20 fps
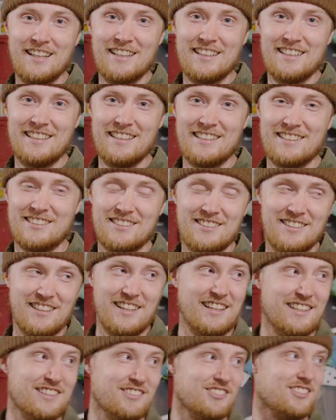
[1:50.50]
This
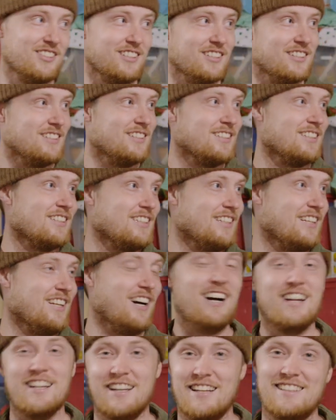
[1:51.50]
is
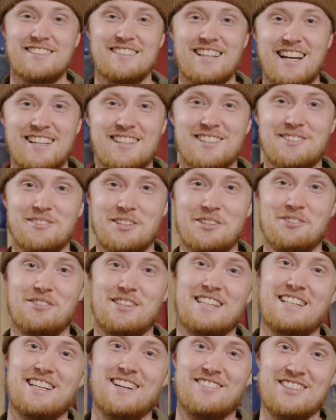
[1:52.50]
not exactly what you
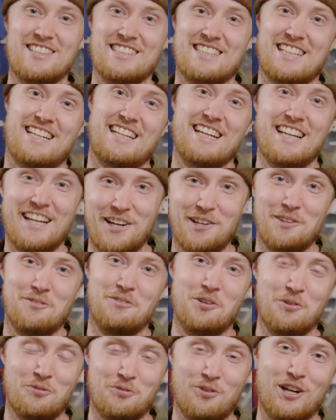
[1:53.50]
think of as like an
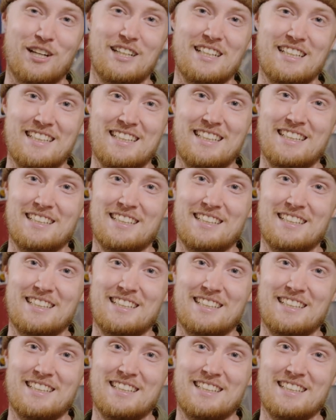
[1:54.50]
interview-friendly